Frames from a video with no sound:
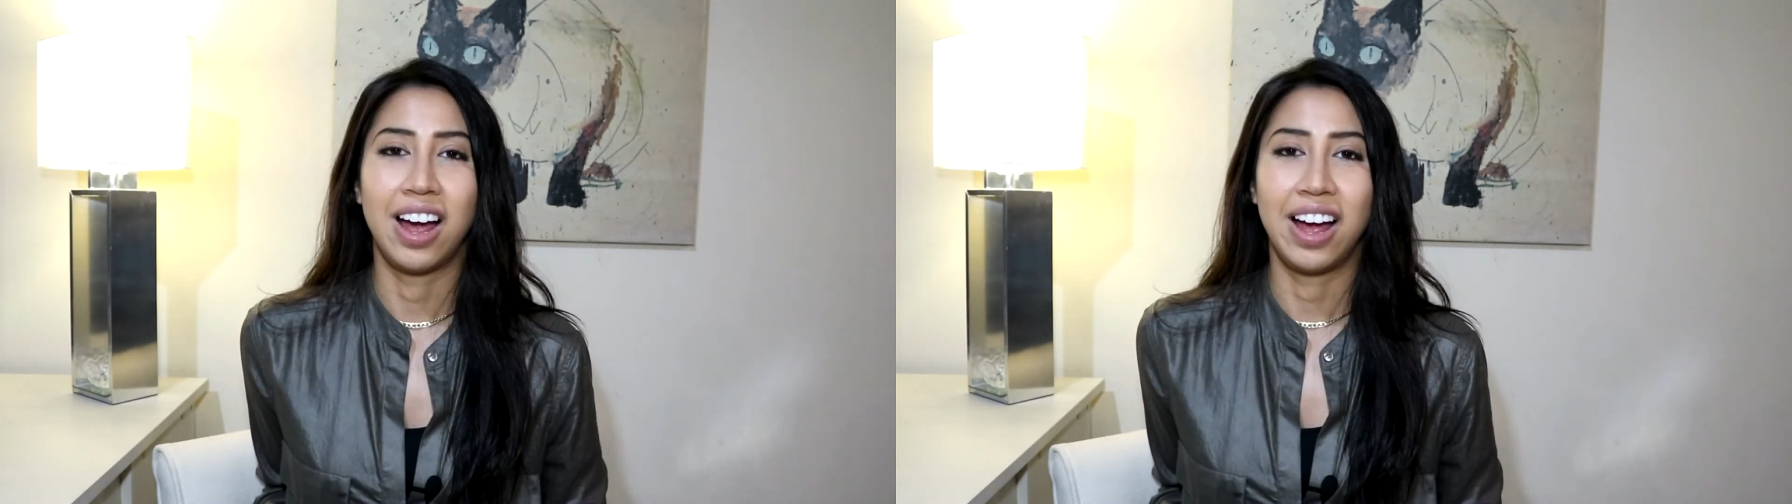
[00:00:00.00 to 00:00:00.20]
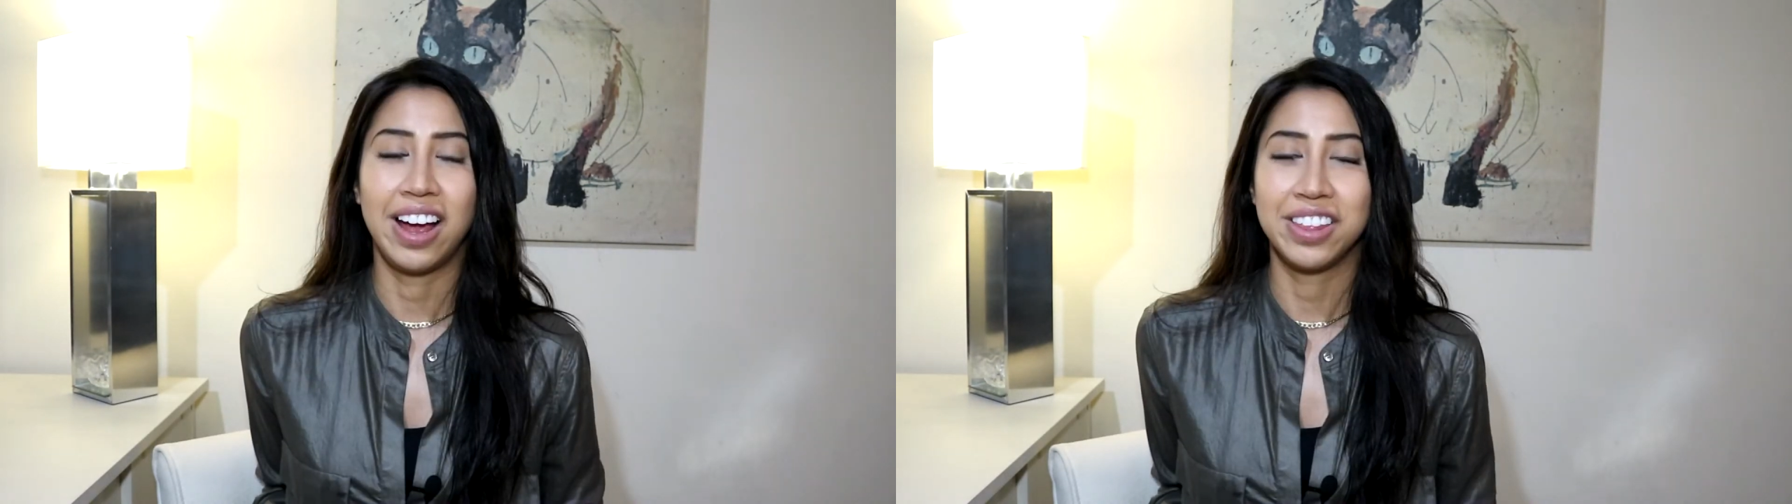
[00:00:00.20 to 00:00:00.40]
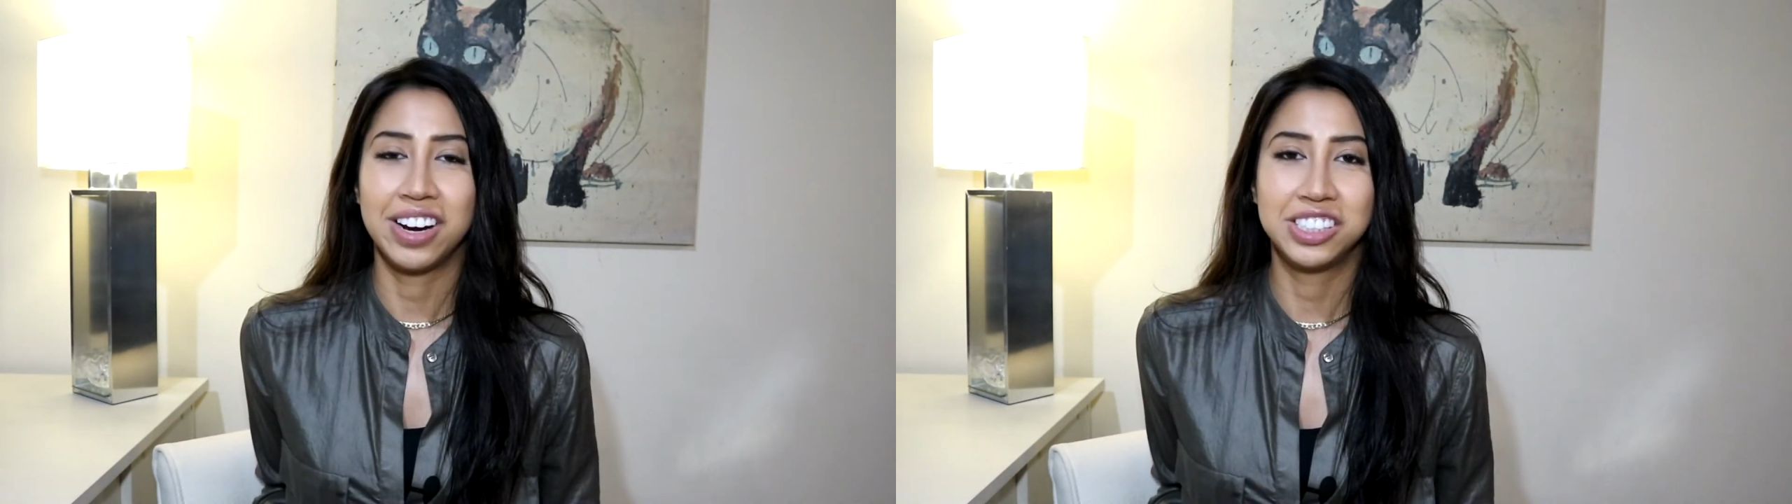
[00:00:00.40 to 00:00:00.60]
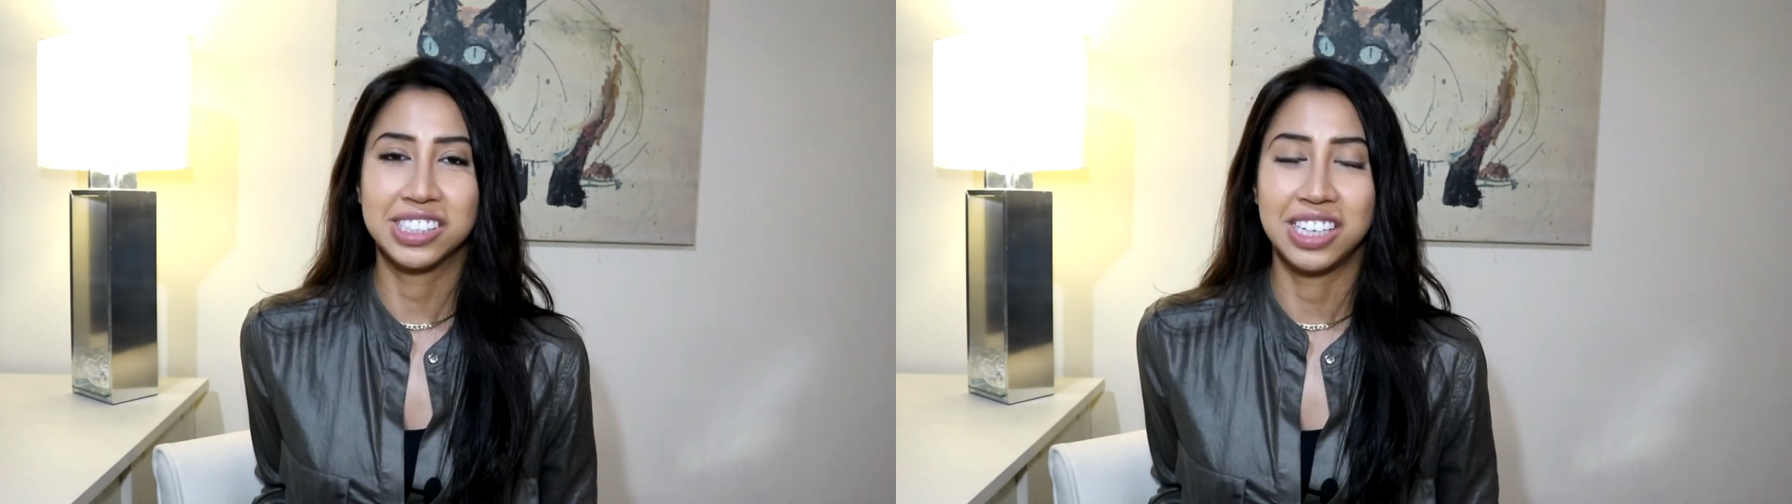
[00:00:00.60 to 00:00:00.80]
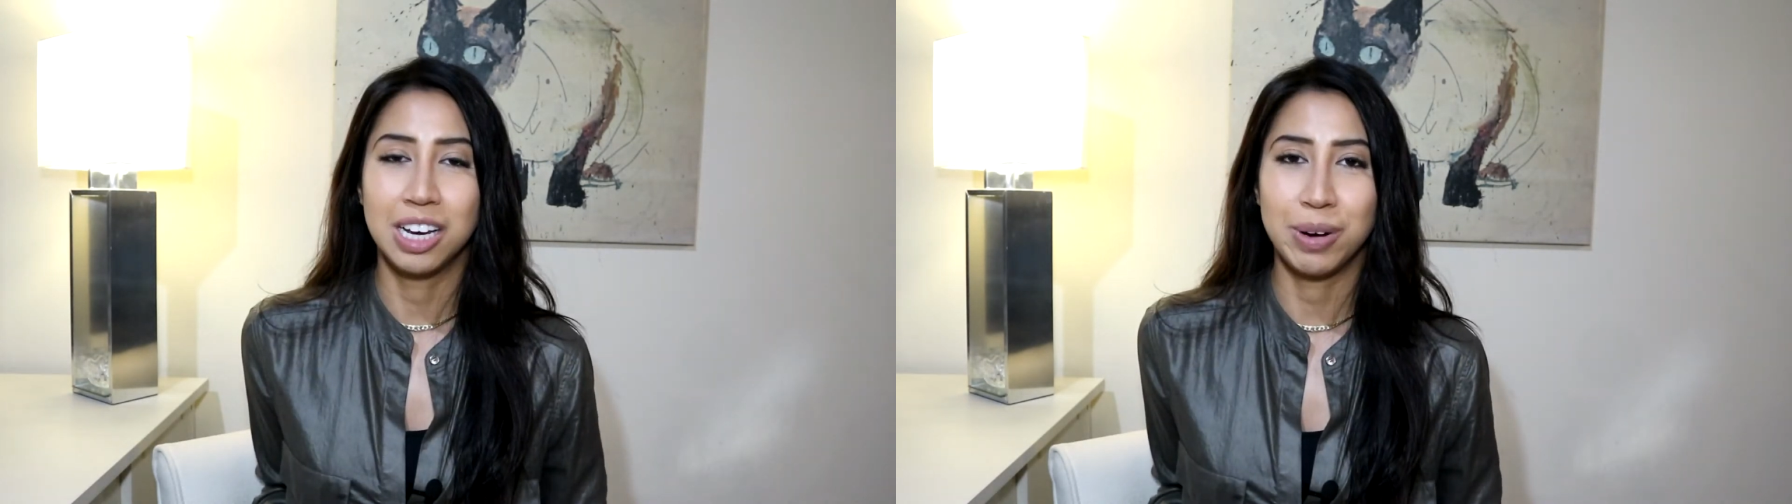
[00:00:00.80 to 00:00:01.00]
and then I
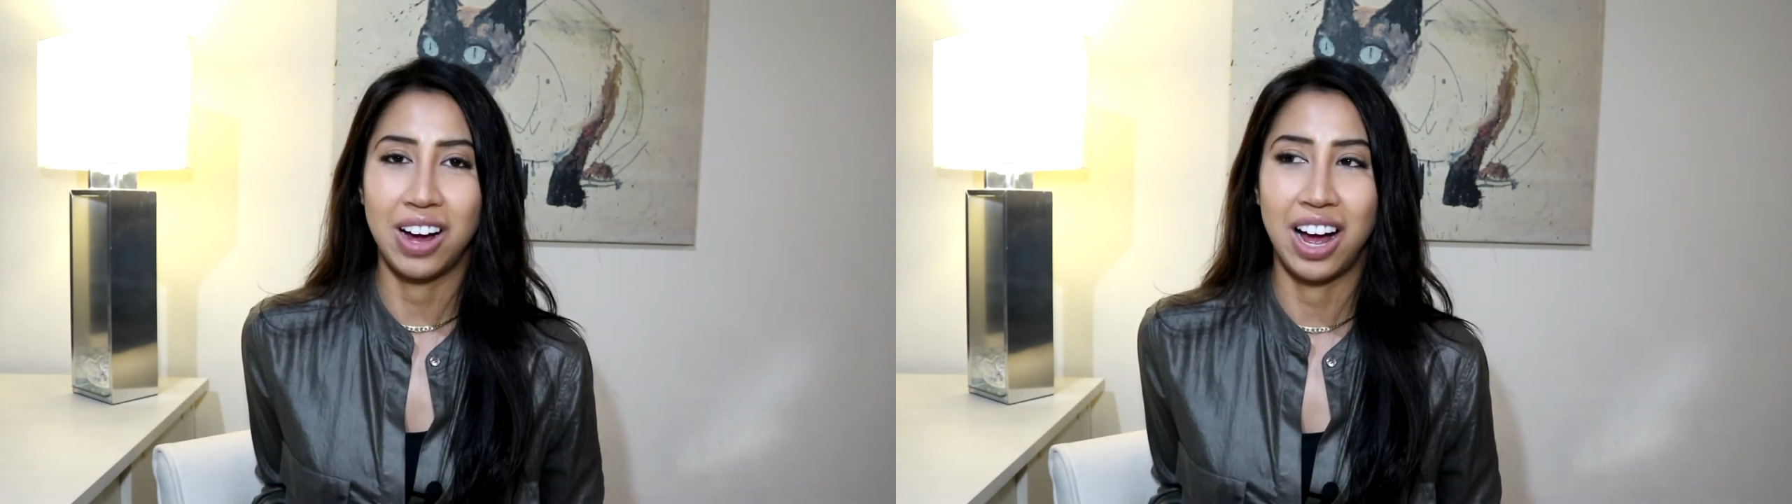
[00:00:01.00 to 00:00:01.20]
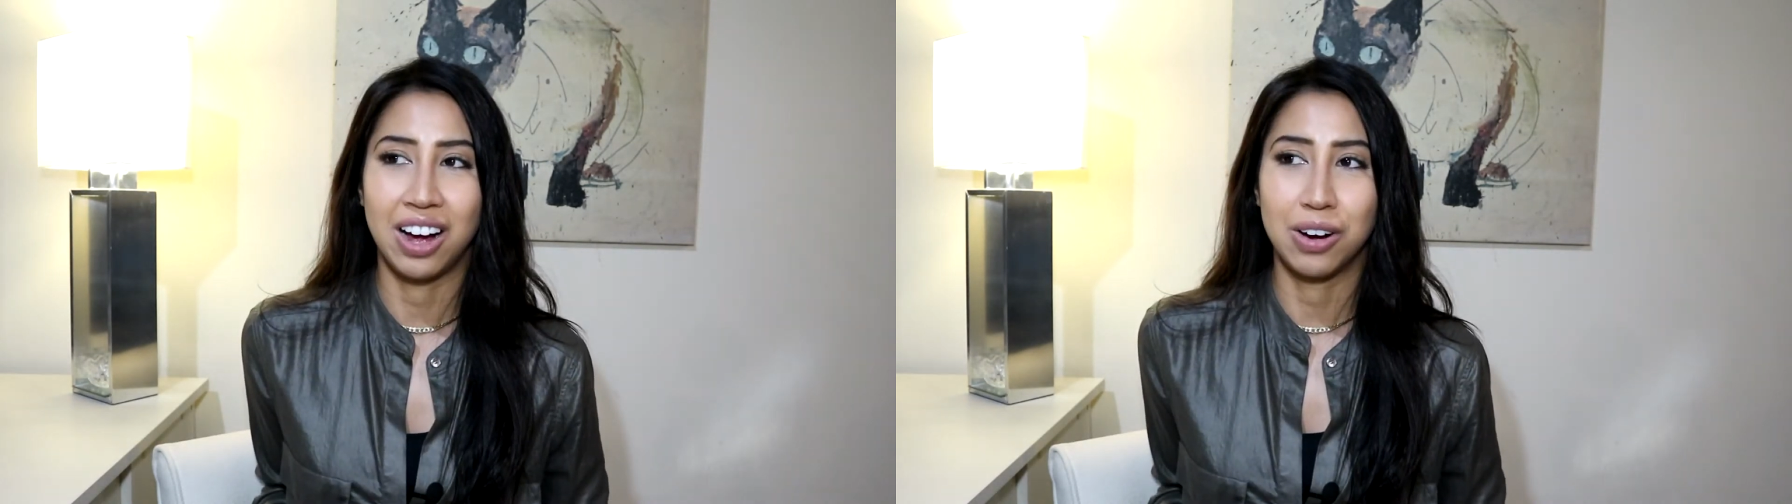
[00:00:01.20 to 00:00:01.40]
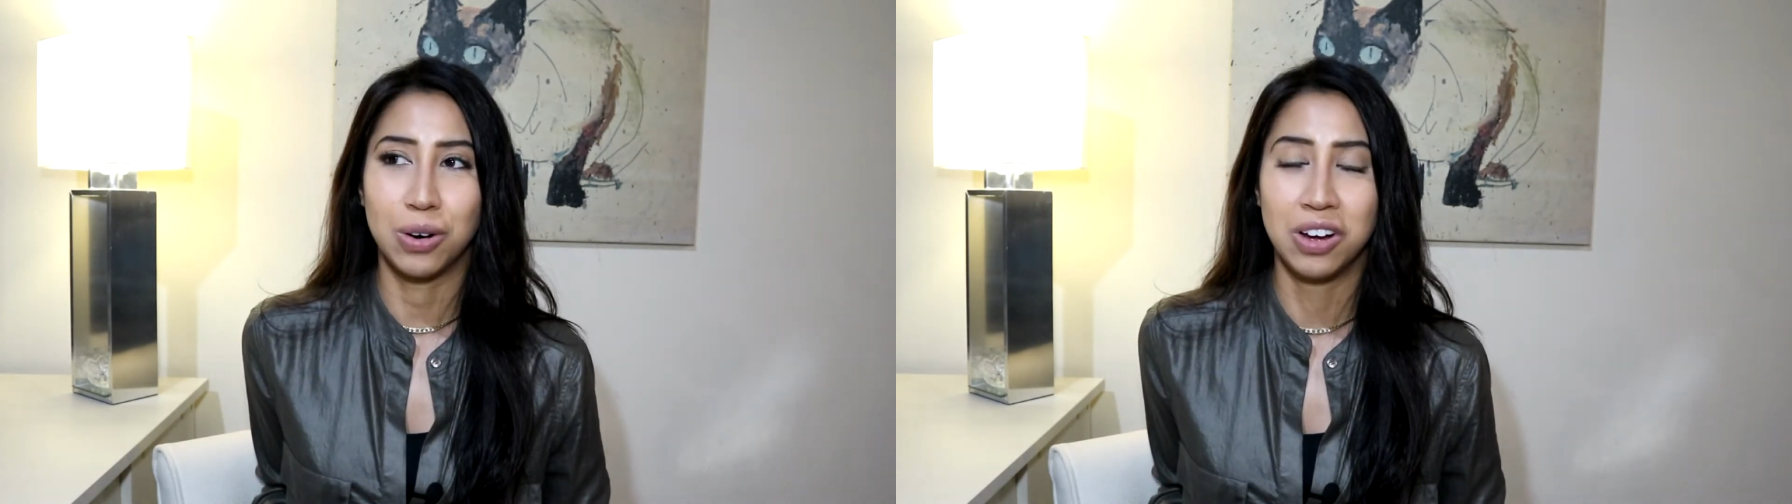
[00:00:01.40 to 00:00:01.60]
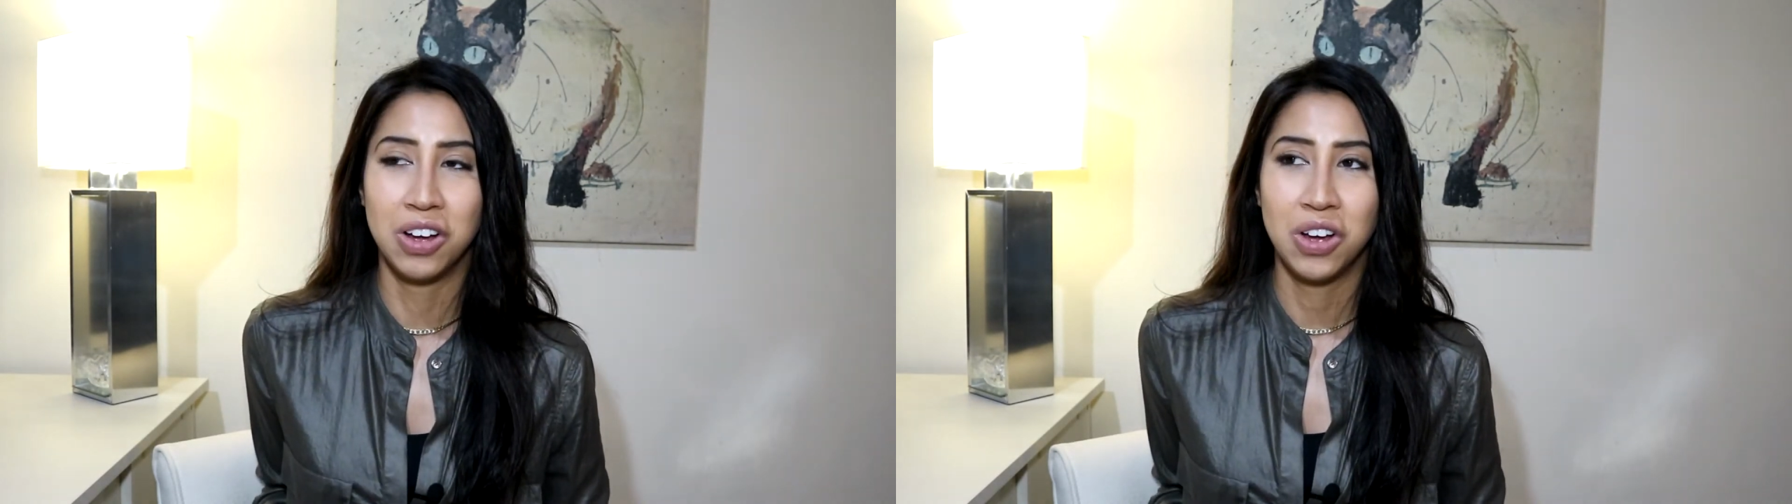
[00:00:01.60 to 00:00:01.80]
just think about how